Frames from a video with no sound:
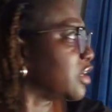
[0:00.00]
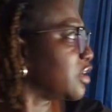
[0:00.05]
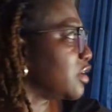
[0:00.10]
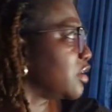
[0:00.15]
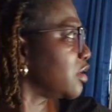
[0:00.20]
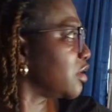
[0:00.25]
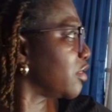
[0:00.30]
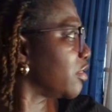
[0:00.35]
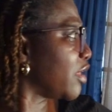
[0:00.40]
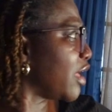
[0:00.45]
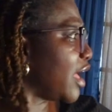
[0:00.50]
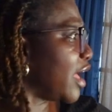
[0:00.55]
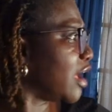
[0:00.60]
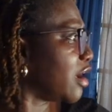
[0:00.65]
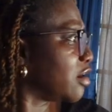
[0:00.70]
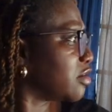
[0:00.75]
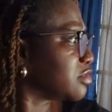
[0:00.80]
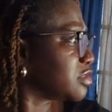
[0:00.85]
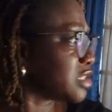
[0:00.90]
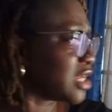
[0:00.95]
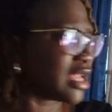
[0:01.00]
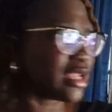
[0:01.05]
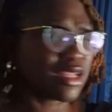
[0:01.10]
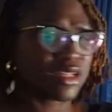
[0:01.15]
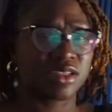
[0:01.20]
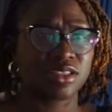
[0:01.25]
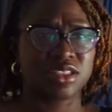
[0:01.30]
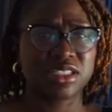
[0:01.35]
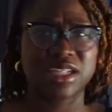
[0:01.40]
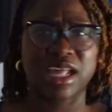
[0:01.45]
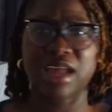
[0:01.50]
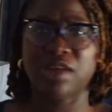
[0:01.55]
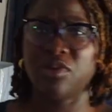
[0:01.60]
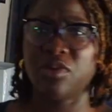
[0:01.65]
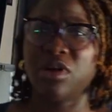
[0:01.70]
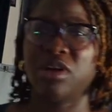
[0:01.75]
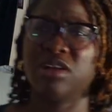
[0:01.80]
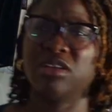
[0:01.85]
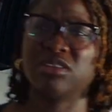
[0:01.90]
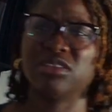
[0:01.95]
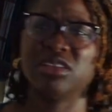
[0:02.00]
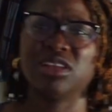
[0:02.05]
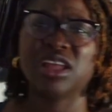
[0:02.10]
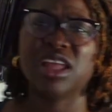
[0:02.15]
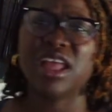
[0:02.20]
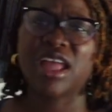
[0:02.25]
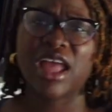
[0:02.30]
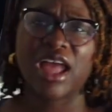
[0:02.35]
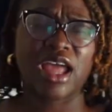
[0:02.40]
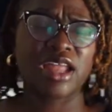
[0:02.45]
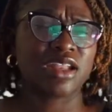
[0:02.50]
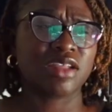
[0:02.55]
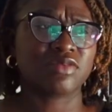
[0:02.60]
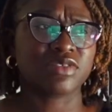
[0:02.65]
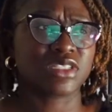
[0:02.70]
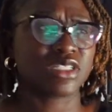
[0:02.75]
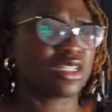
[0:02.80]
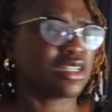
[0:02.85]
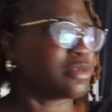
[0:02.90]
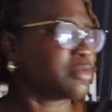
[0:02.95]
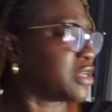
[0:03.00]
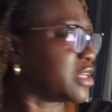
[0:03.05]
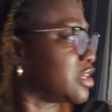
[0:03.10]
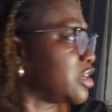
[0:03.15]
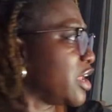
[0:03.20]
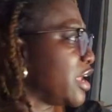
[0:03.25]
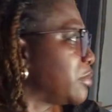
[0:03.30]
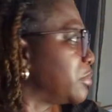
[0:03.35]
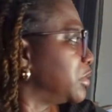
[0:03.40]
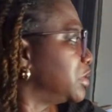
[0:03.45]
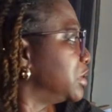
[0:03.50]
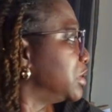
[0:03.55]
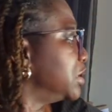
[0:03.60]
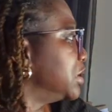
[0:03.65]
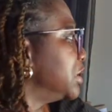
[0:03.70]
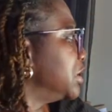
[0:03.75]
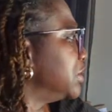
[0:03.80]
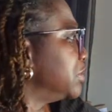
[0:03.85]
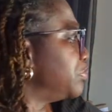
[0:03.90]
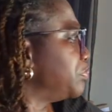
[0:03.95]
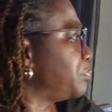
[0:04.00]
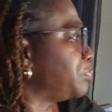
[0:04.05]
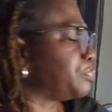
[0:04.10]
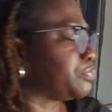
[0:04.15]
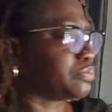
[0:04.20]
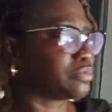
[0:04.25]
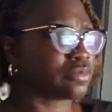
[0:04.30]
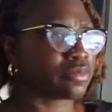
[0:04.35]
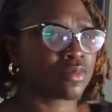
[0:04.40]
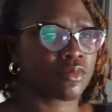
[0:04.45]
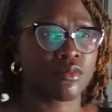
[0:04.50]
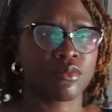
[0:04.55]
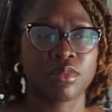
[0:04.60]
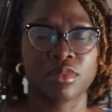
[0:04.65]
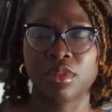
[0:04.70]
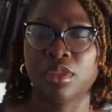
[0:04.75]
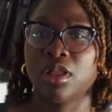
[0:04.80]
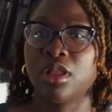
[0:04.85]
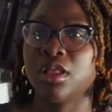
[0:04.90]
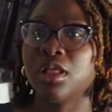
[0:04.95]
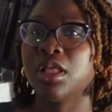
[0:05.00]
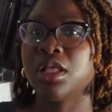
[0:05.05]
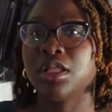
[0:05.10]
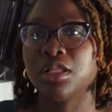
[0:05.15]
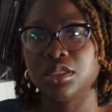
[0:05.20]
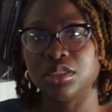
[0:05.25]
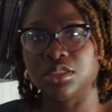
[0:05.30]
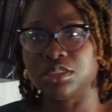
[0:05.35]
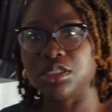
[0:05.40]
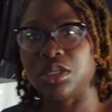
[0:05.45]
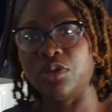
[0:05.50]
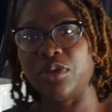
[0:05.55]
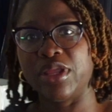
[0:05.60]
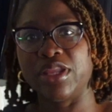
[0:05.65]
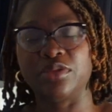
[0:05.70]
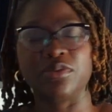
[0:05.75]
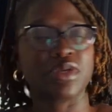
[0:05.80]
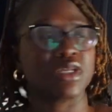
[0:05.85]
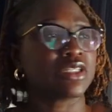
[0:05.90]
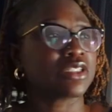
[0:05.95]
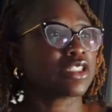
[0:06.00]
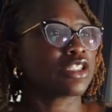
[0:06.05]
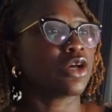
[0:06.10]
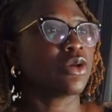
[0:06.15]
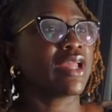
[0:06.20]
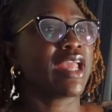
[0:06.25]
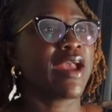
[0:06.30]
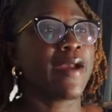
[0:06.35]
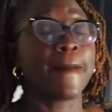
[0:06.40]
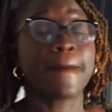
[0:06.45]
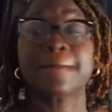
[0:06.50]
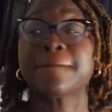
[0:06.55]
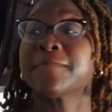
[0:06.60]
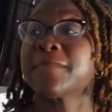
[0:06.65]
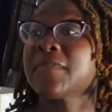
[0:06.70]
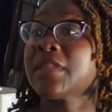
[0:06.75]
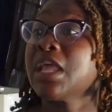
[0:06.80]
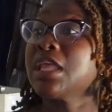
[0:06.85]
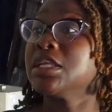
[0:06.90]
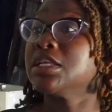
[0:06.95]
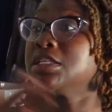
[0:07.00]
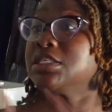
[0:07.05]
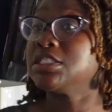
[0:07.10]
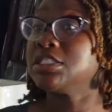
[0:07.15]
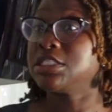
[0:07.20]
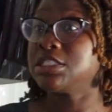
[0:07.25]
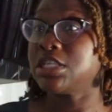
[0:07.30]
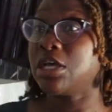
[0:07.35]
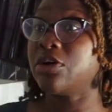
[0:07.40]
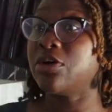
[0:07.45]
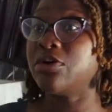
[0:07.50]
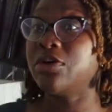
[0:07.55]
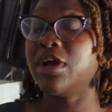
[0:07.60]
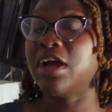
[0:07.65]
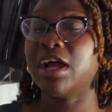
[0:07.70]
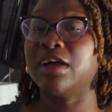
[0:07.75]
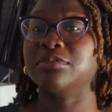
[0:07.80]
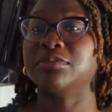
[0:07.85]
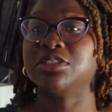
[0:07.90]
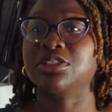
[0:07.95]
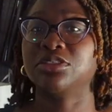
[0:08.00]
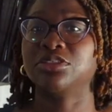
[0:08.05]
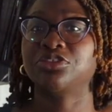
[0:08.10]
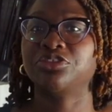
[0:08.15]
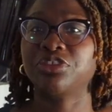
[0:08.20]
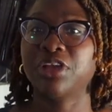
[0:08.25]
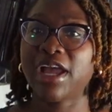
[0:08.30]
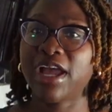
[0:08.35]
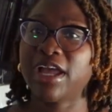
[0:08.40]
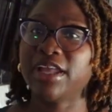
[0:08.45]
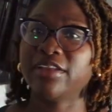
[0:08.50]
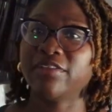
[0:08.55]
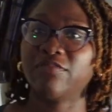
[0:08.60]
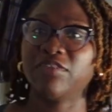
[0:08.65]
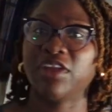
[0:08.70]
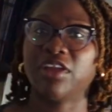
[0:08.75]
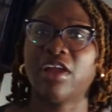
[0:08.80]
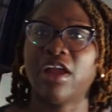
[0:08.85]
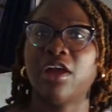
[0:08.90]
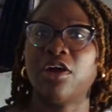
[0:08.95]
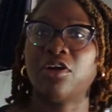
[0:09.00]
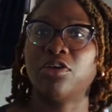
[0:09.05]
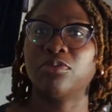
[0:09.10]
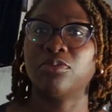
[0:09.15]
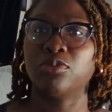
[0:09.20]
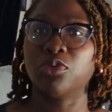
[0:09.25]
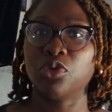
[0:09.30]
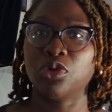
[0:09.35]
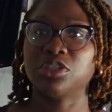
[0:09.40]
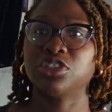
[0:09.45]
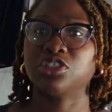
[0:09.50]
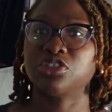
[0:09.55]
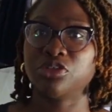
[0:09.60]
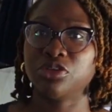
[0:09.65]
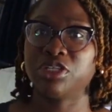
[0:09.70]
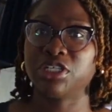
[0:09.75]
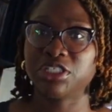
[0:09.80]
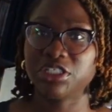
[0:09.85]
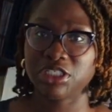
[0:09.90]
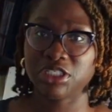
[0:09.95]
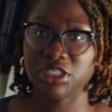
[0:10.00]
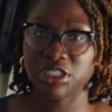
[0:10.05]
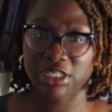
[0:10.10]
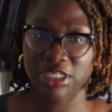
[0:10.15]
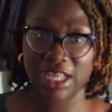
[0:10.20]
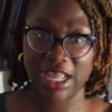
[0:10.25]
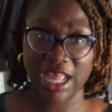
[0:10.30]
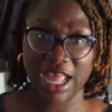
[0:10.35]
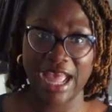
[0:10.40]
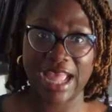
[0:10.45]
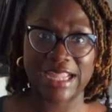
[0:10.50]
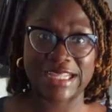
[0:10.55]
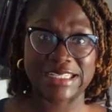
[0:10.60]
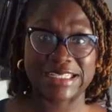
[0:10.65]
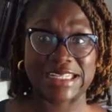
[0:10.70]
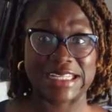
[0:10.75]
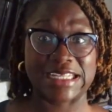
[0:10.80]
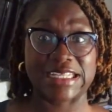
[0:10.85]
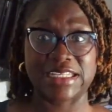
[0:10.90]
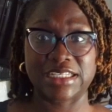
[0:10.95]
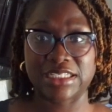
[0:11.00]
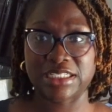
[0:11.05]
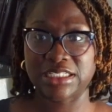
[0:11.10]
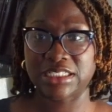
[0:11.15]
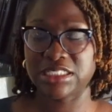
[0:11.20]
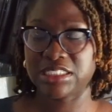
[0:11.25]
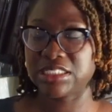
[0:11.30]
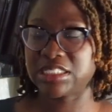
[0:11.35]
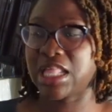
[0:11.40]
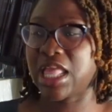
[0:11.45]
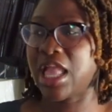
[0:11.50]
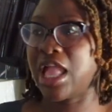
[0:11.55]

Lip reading: of the house, like in the sidewalk. I never seen them in the neighborhood. So anyway, so yeah. So I'm trying to figure out more storage ideas